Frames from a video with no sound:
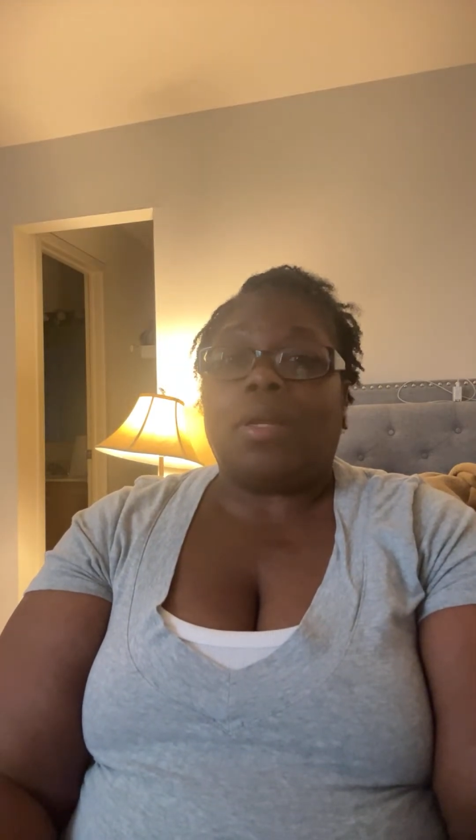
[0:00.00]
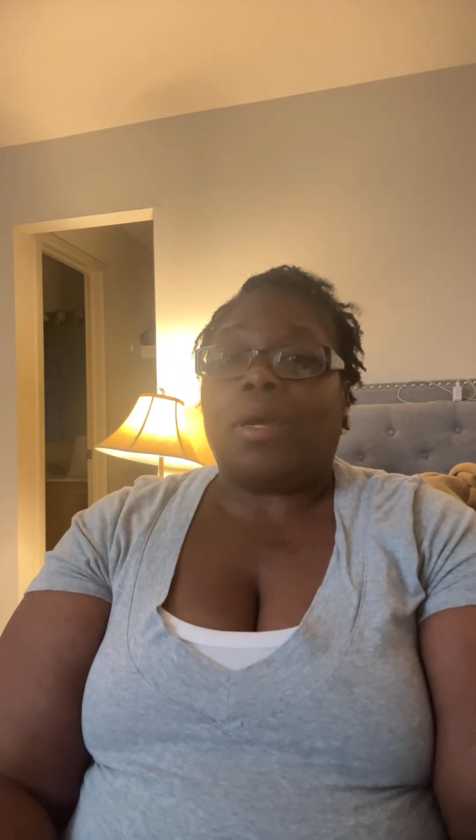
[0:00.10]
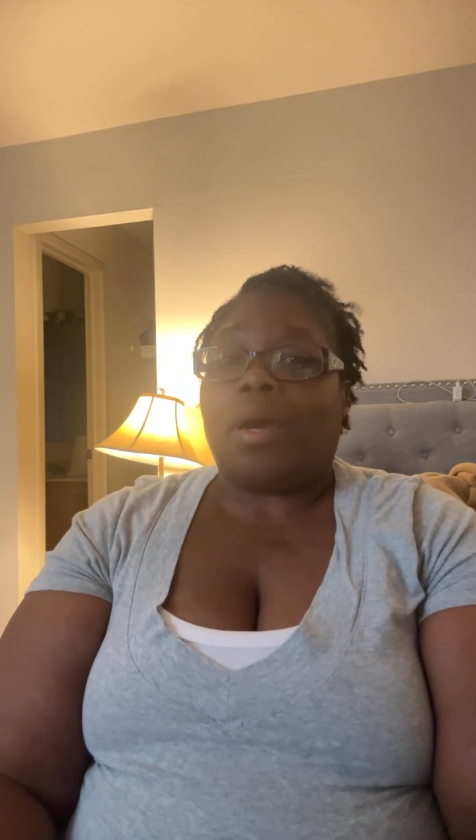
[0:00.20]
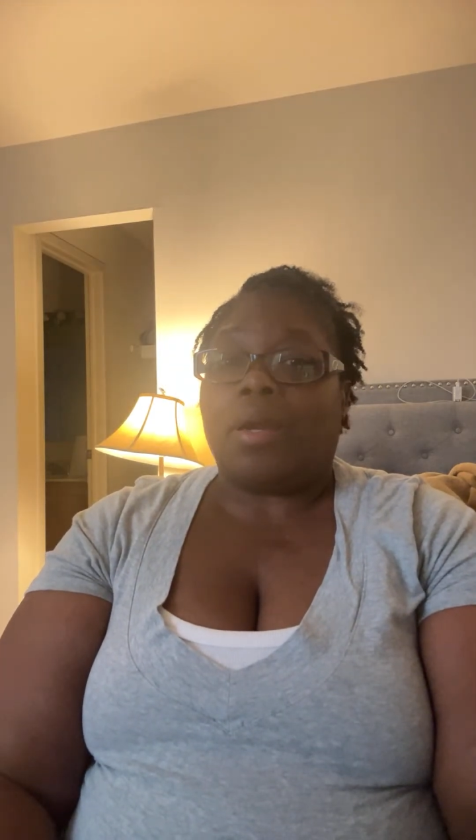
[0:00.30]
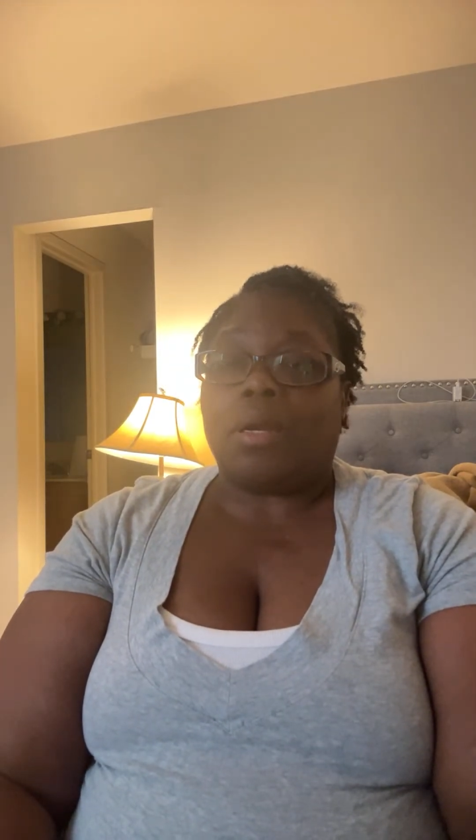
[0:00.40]
I
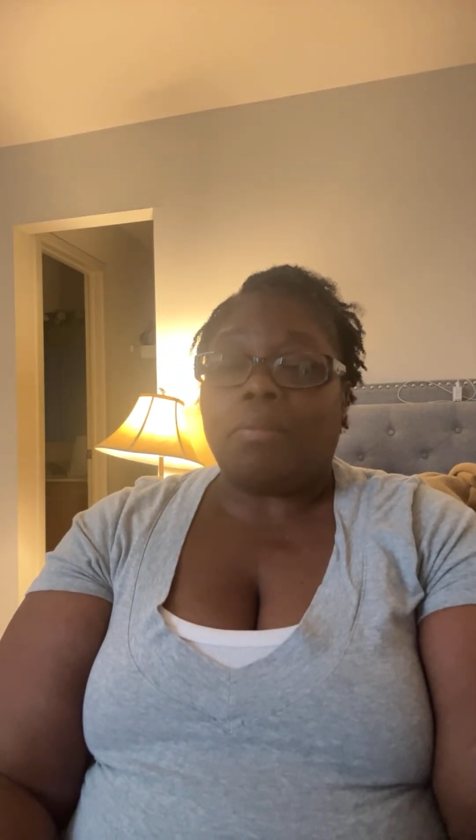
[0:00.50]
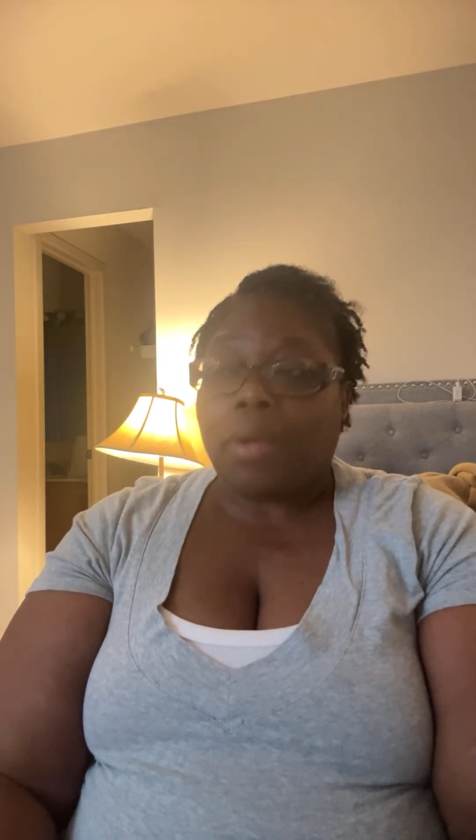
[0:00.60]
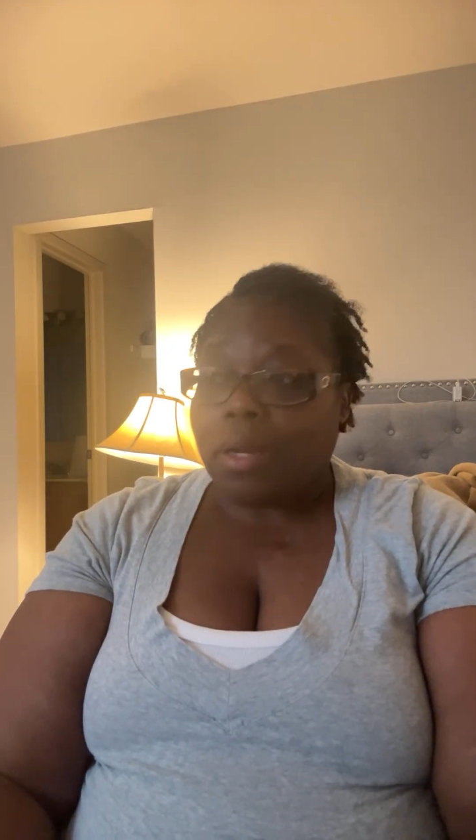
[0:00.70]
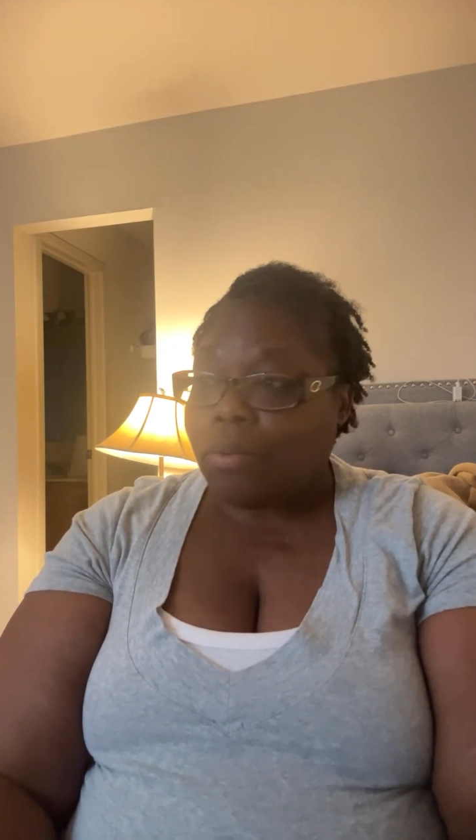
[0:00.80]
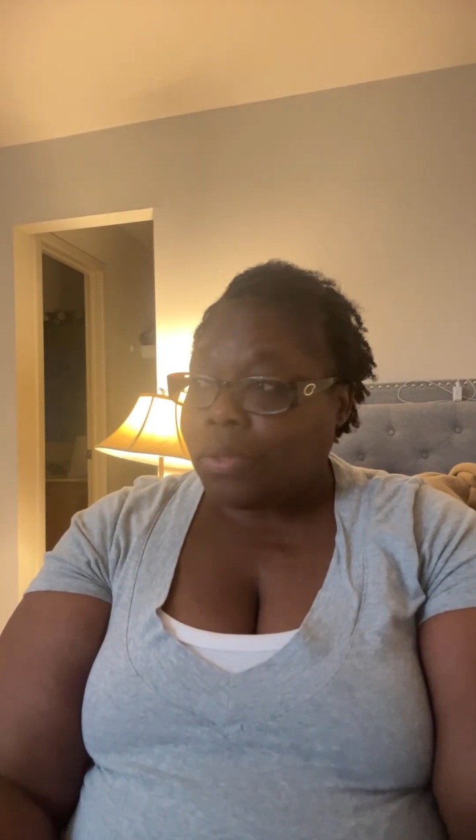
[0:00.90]
got into
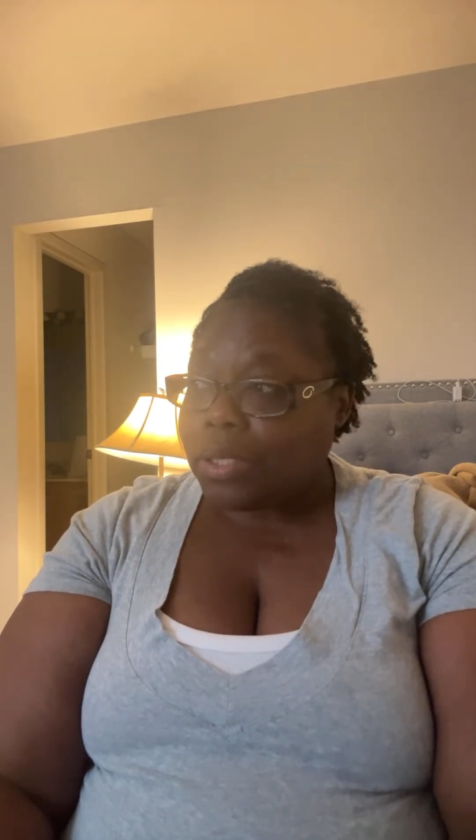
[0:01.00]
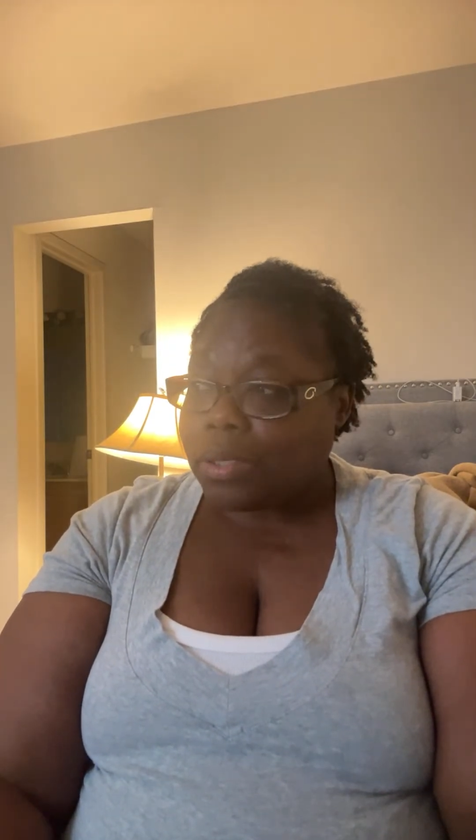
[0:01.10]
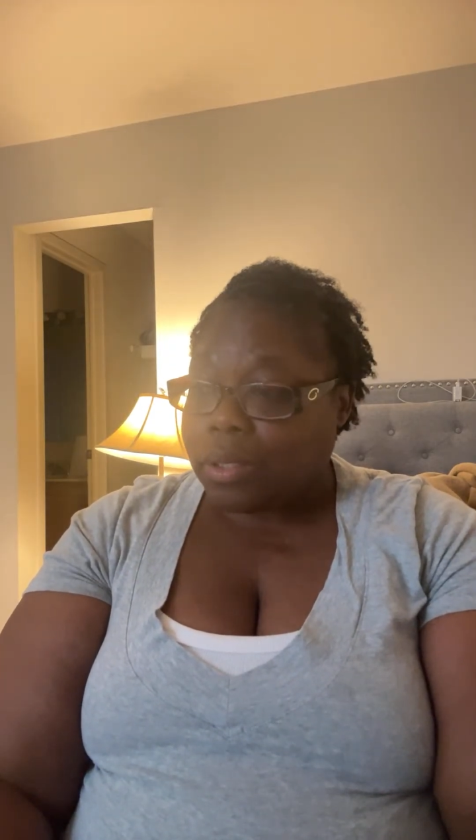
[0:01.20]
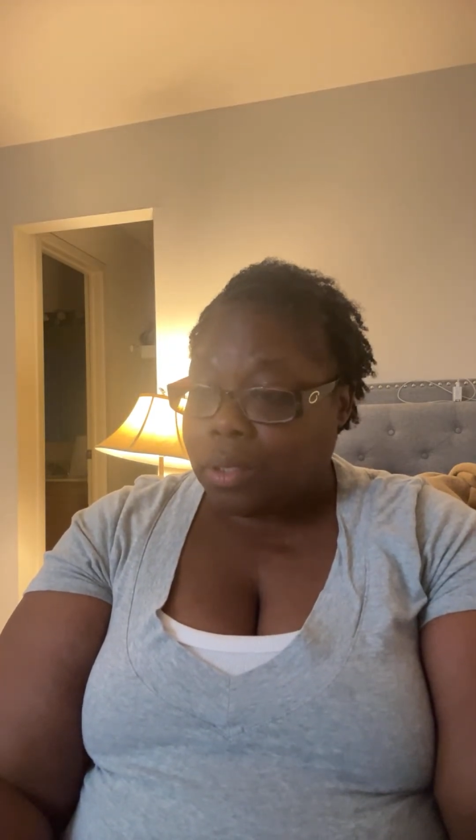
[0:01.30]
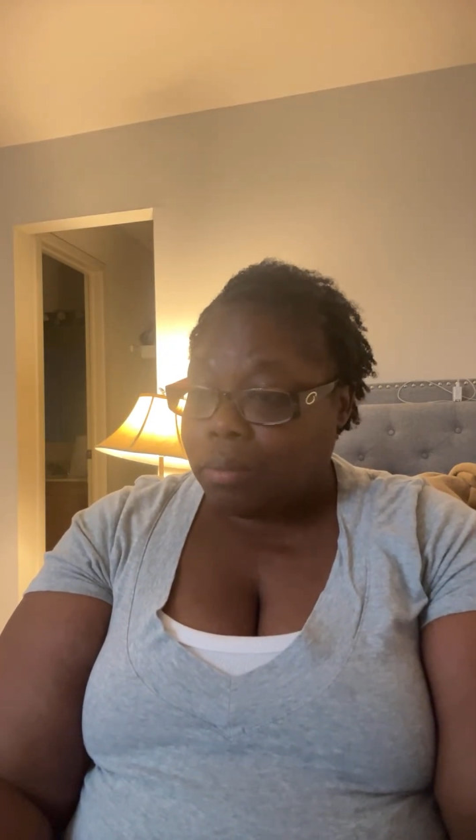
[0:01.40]
bed and went to
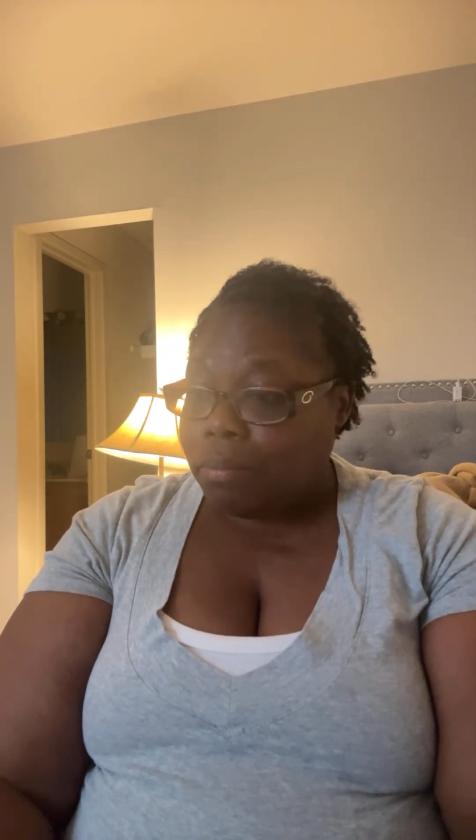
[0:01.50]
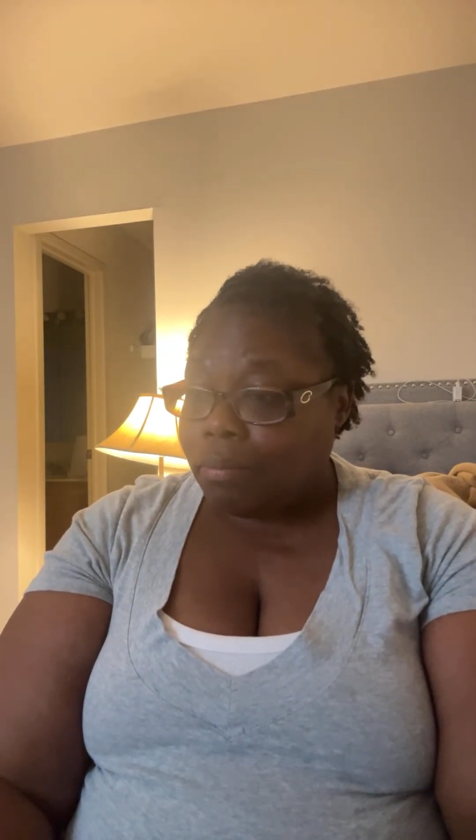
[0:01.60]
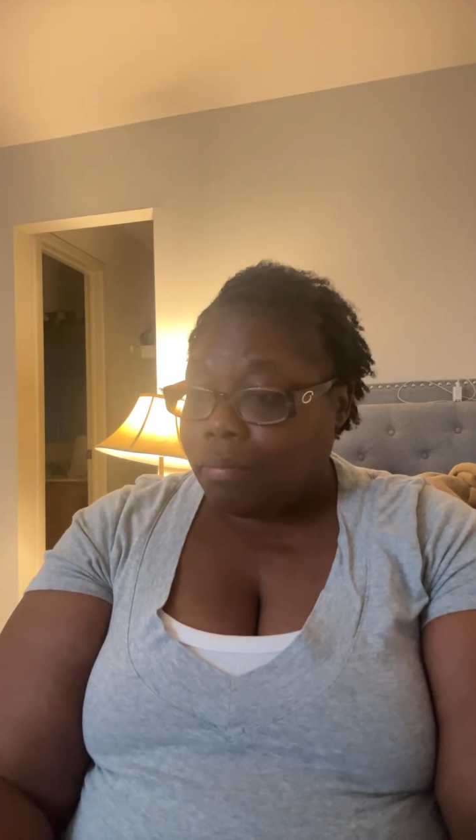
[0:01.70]
sleep